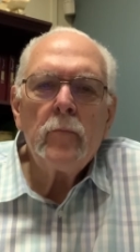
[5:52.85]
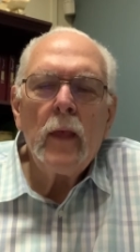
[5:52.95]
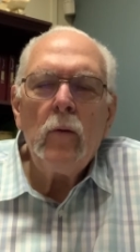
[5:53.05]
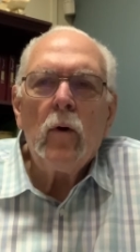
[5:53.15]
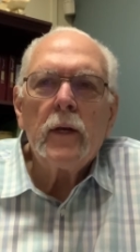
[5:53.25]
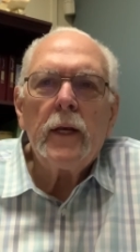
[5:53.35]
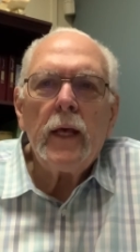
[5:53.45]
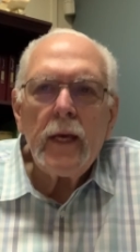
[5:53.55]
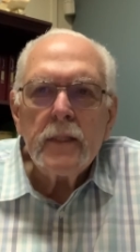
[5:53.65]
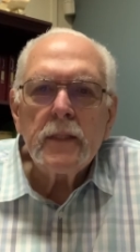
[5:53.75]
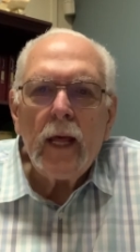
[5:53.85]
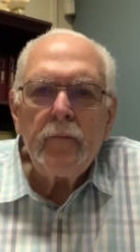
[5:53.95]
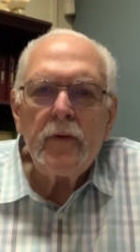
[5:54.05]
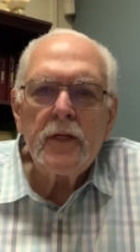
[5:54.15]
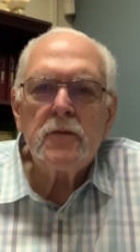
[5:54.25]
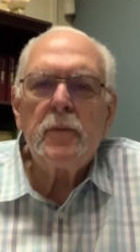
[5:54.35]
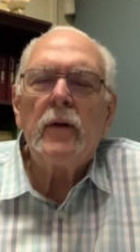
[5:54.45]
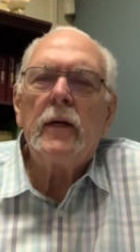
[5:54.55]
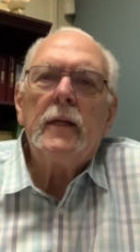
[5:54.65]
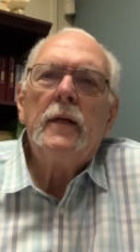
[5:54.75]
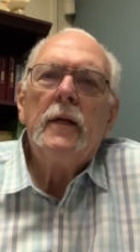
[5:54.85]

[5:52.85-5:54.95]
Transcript: He wanted his life in his Spirit,